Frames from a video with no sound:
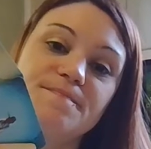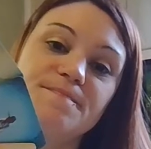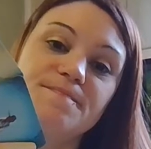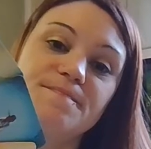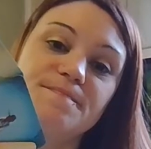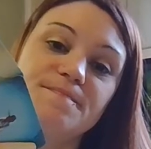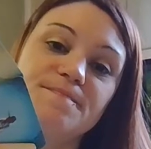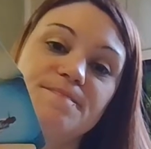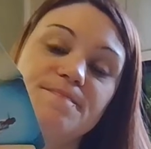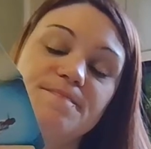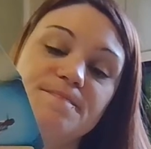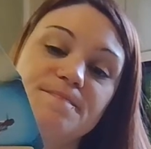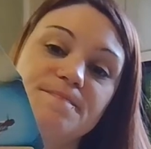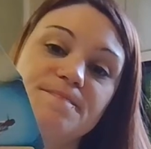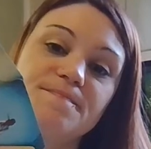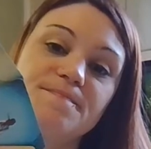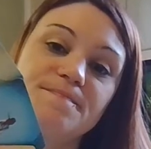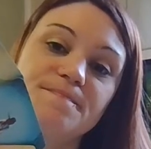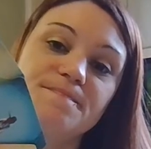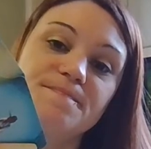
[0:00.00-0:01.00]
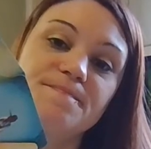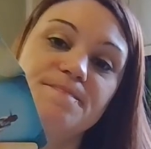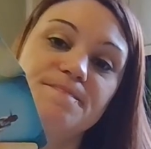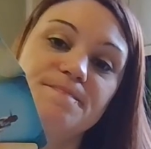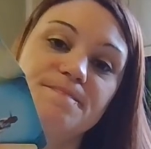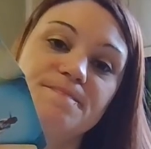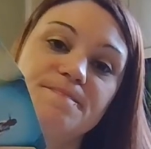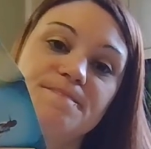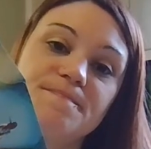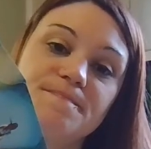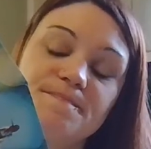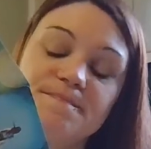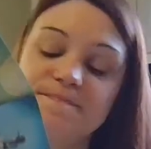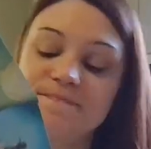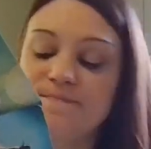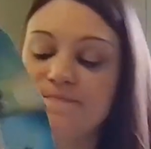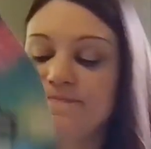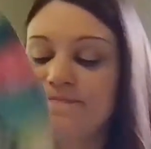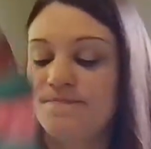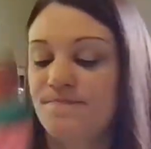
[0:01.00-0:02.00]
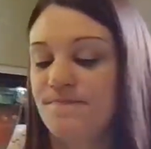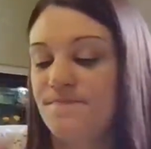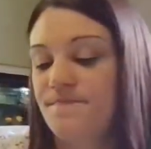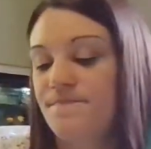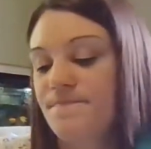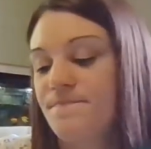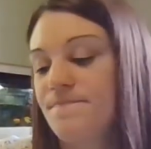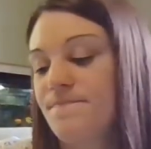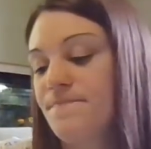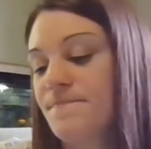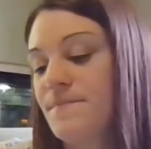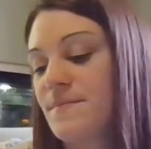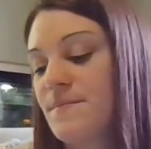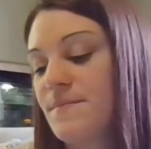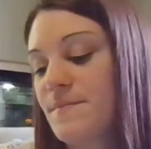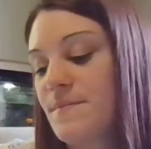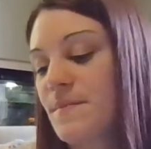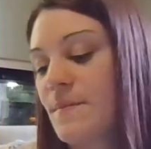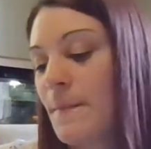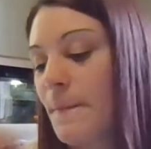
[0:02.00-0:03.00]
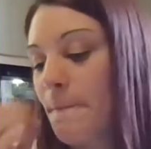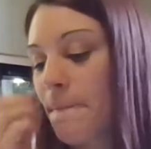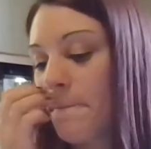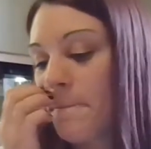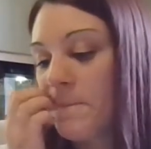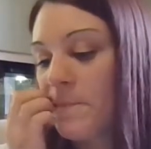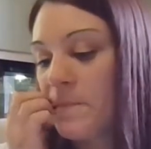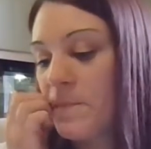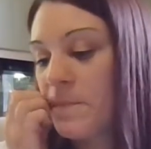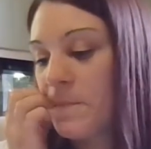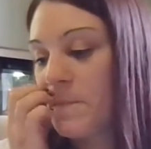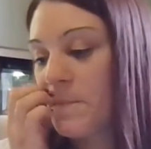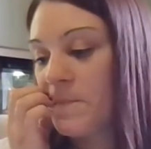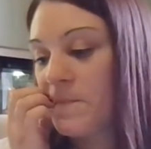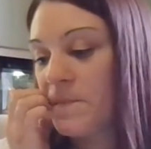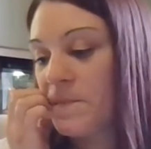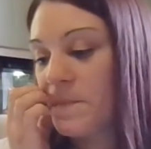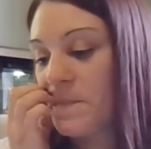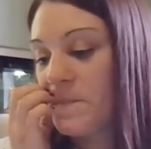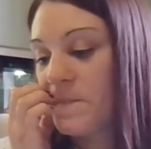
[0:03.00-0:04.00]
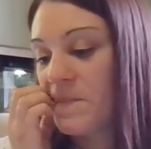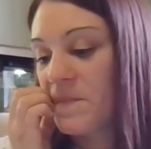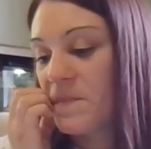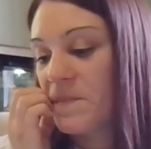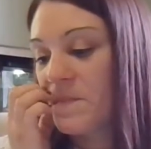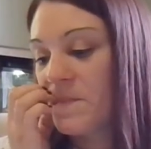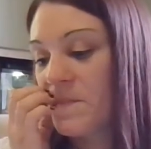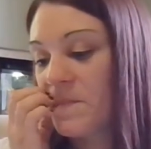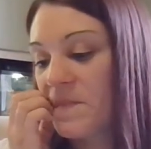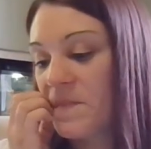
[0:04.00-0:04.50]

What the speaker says: (silence)